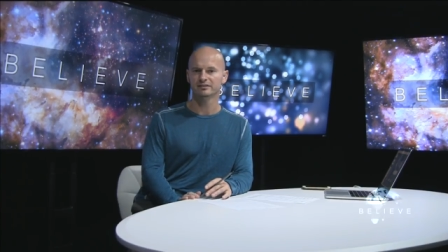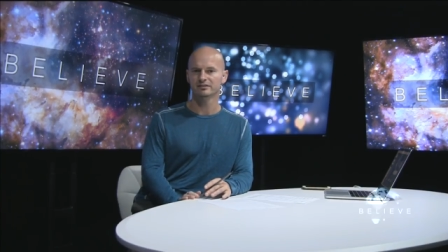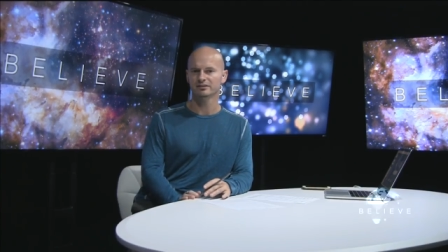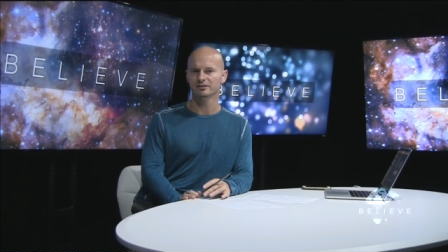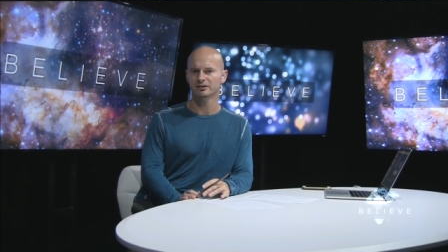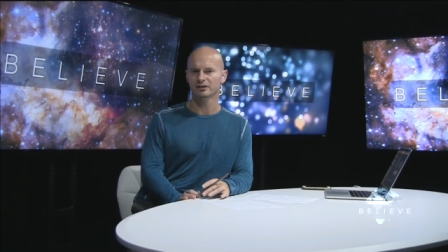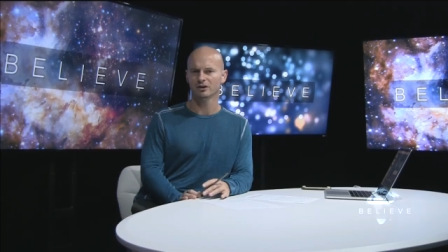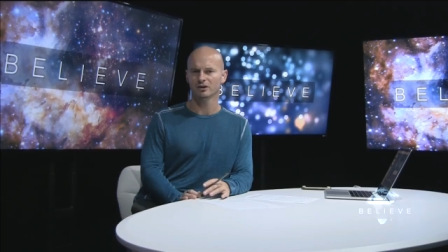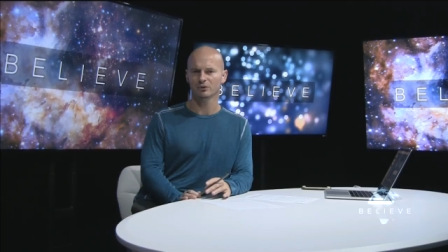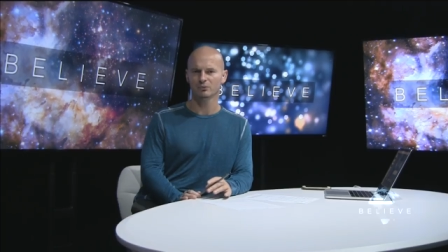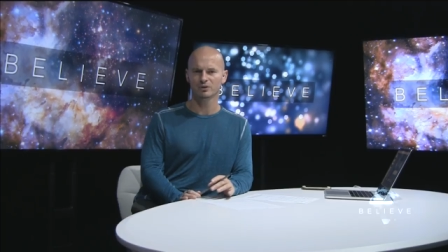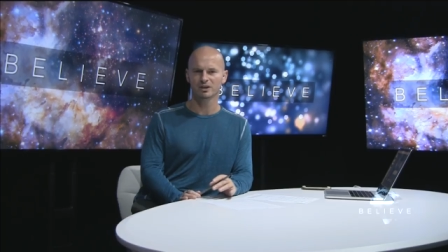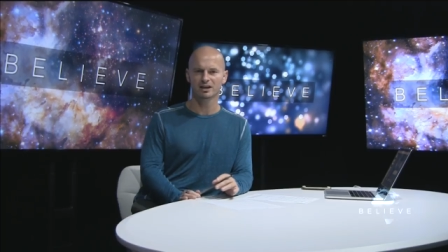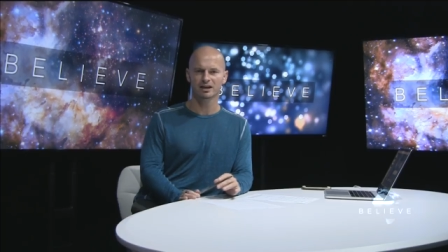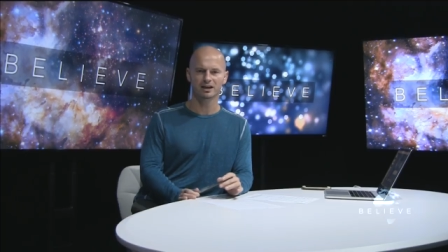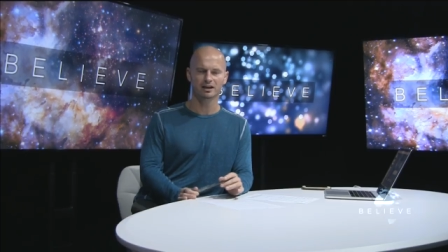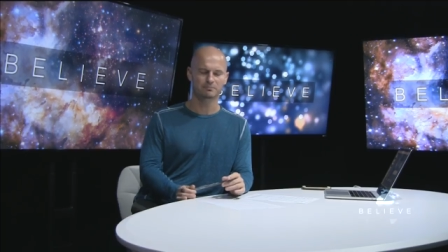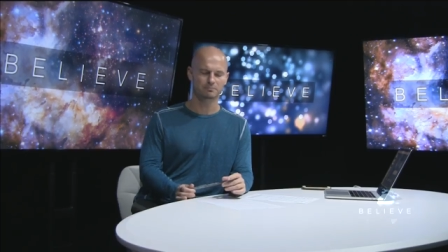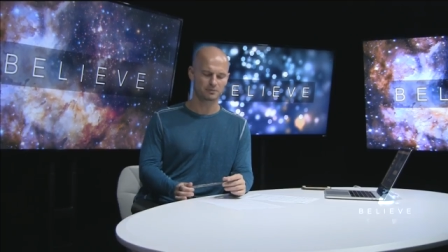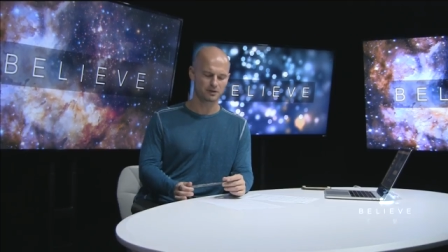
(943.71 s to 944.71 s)
you know, we
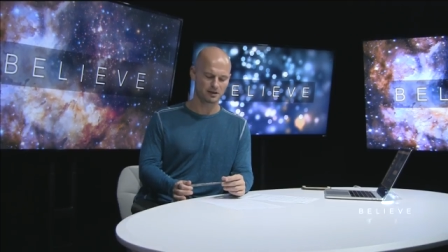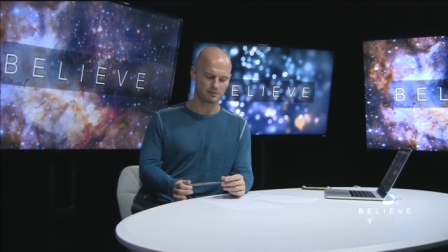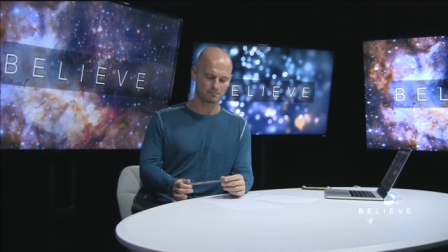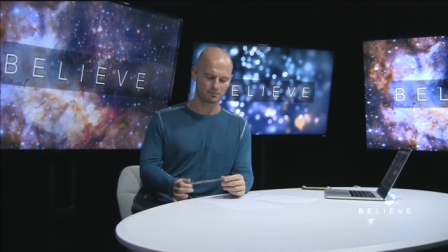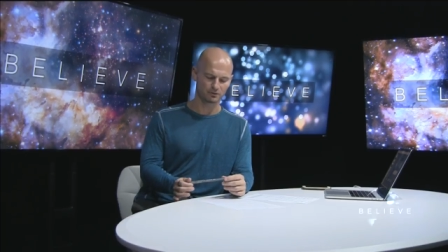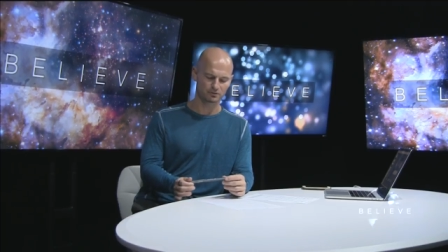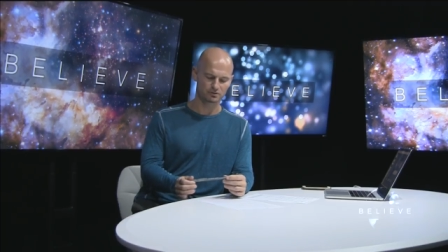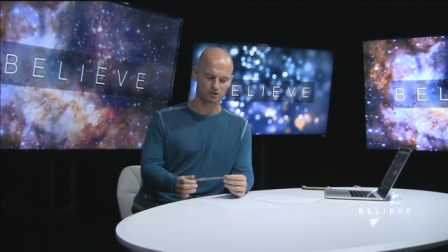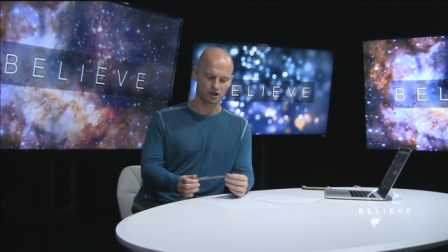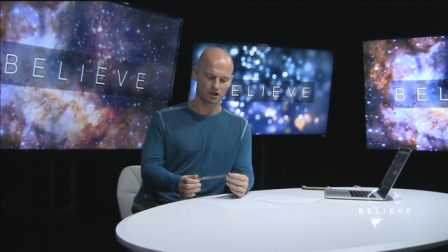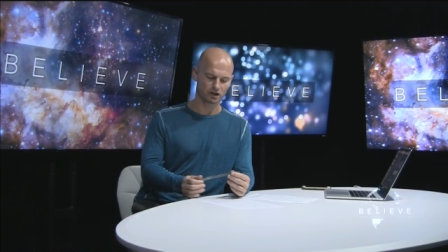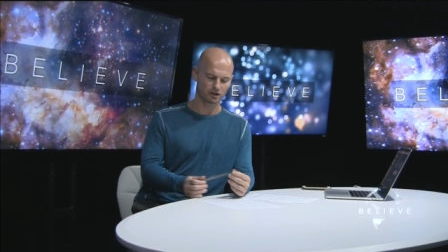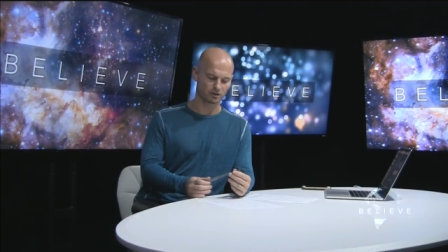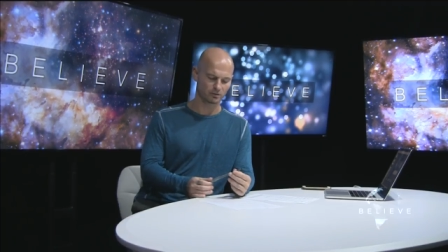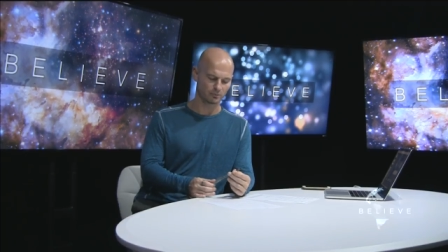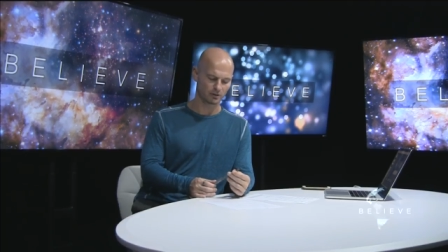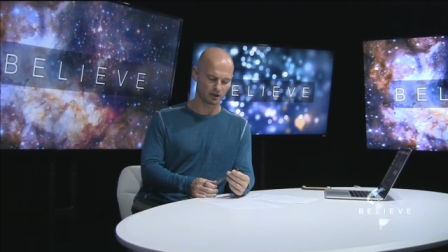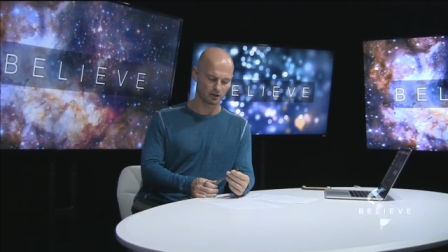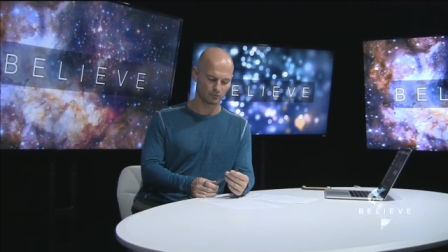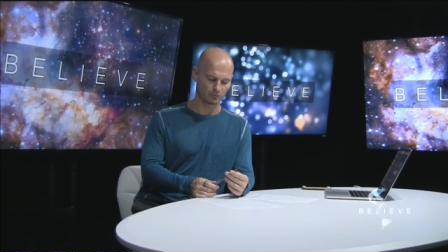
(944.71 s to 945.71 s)
had people talking
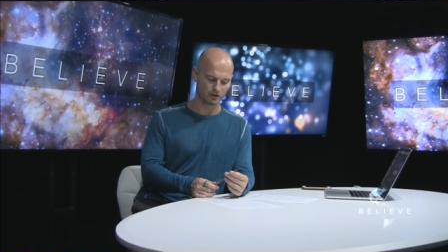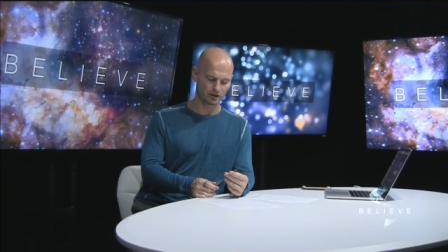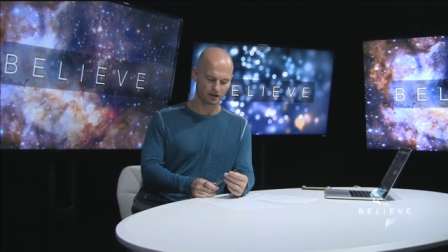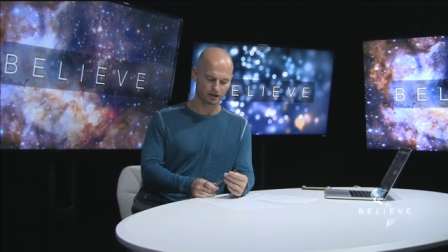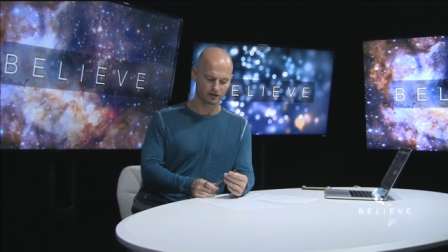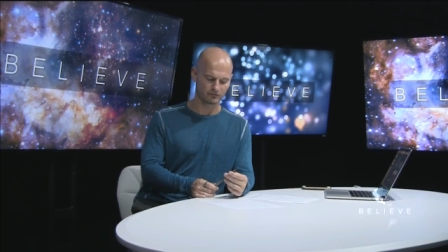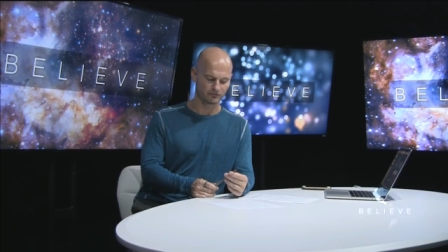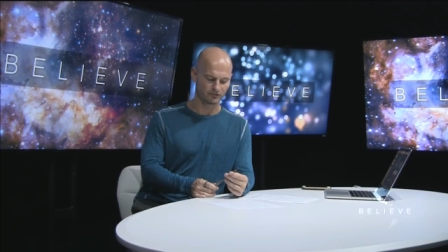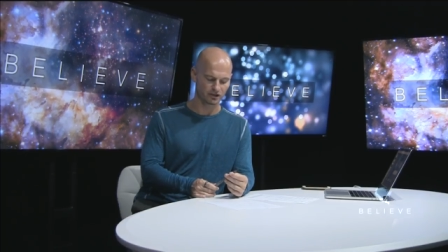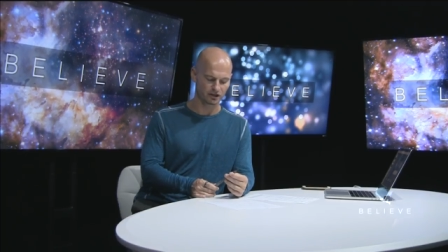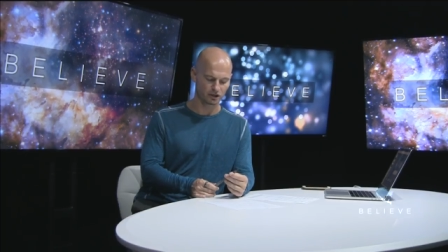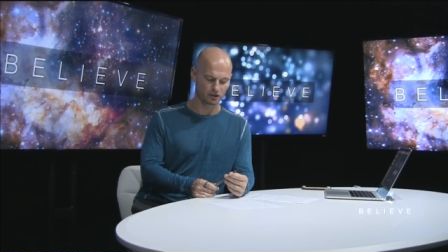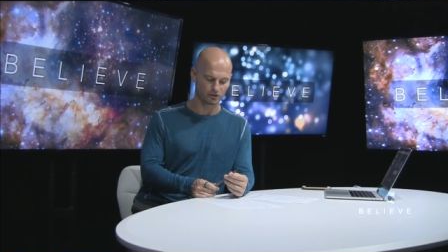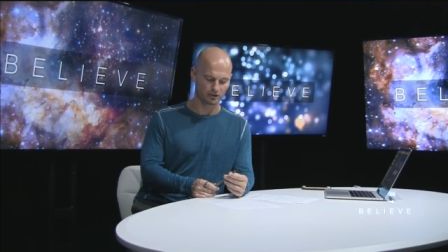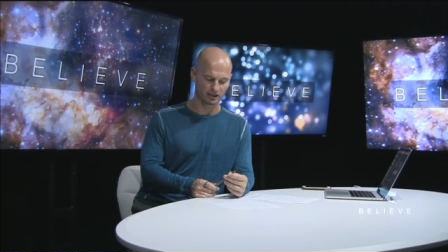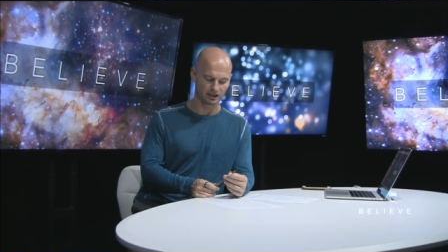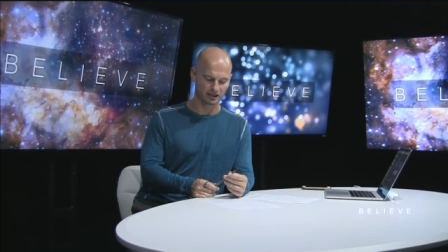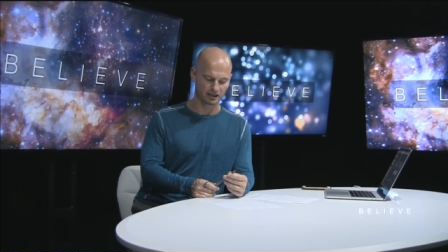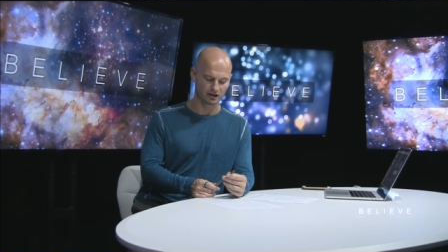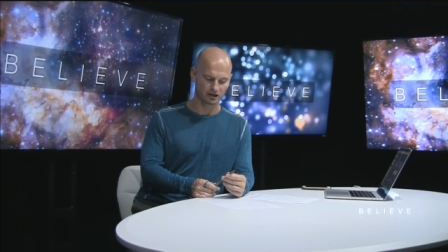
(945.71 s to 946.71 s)
about, we had our video
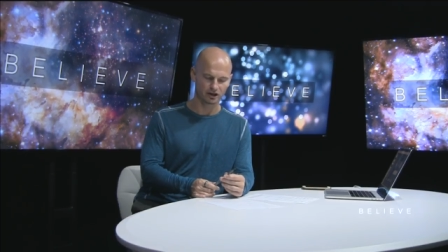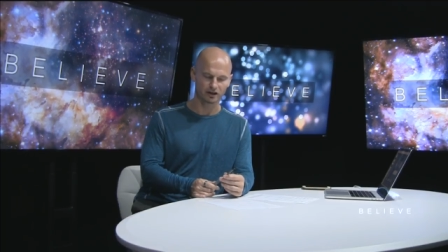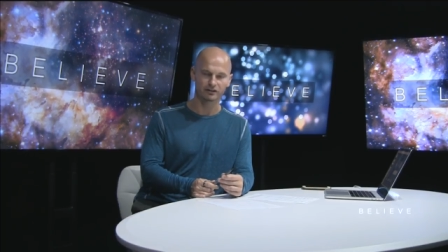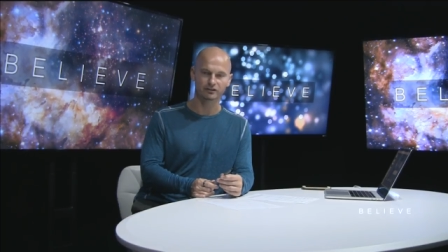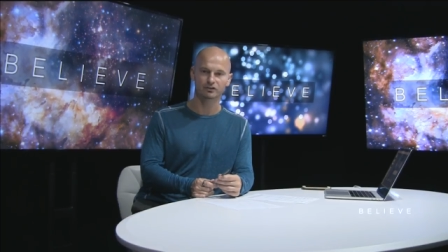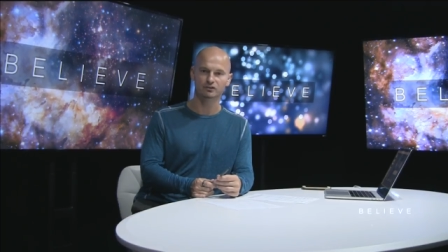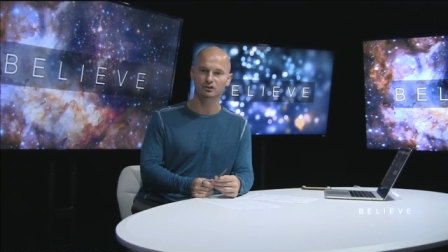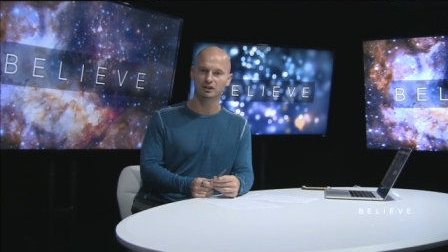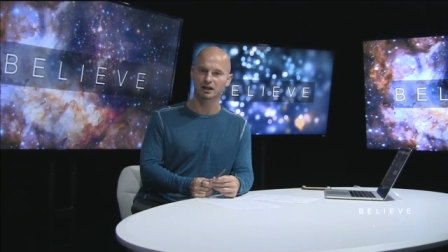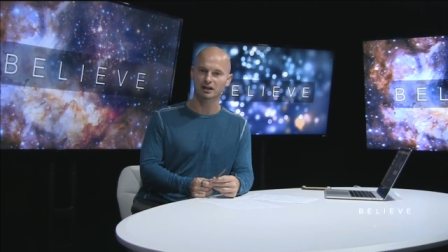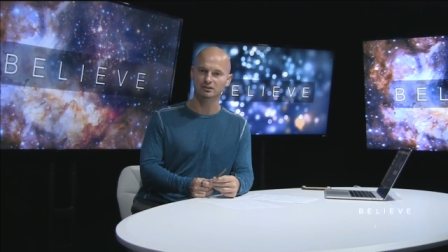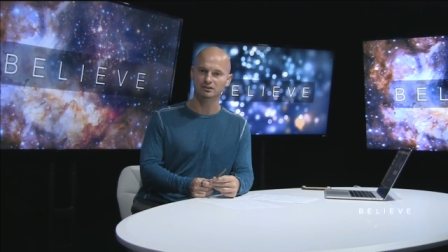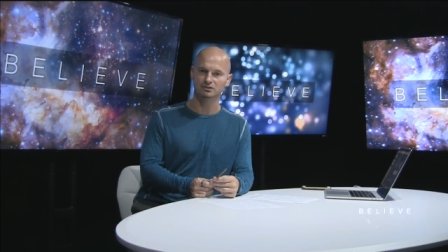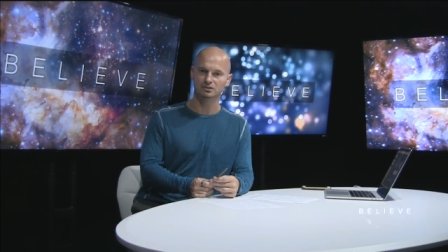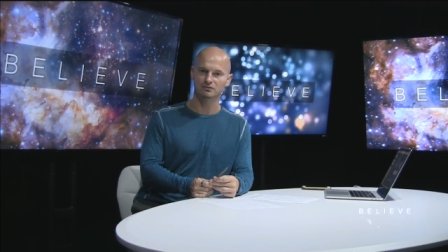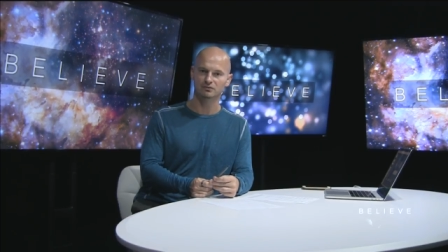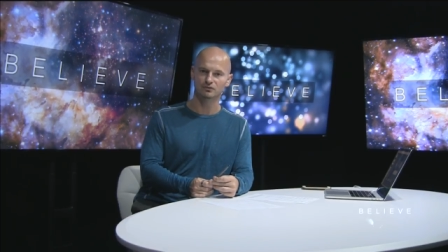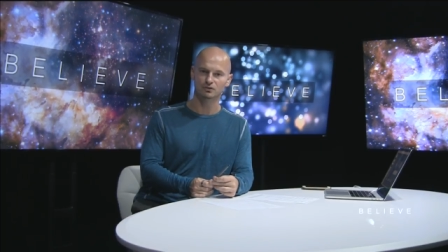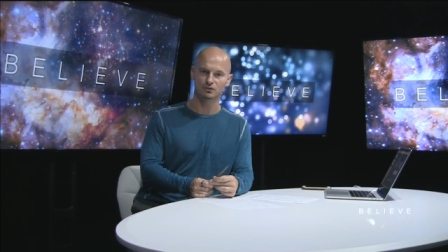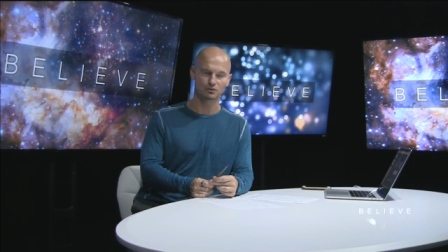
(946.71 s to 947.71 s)
that hit
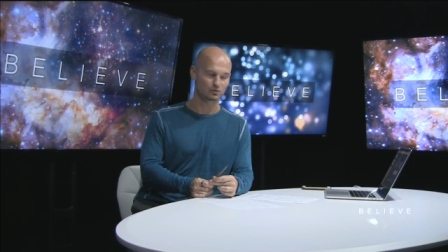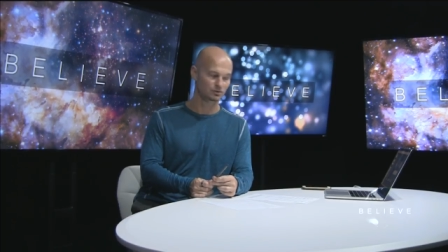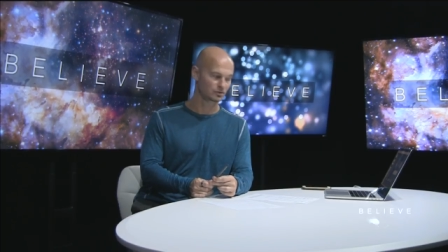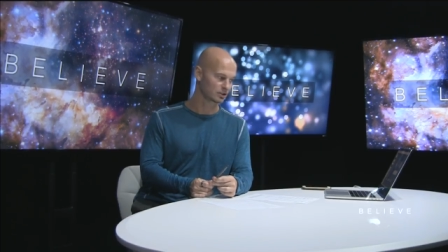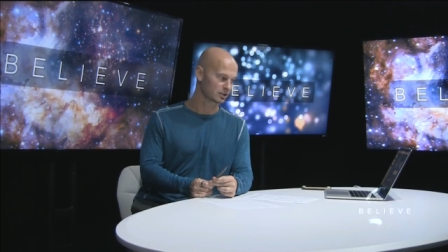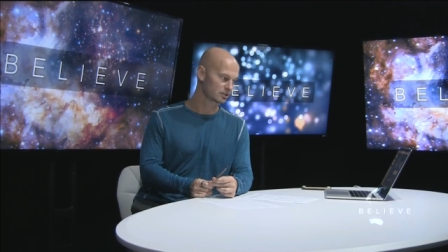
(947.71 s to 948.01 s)
100,000 views,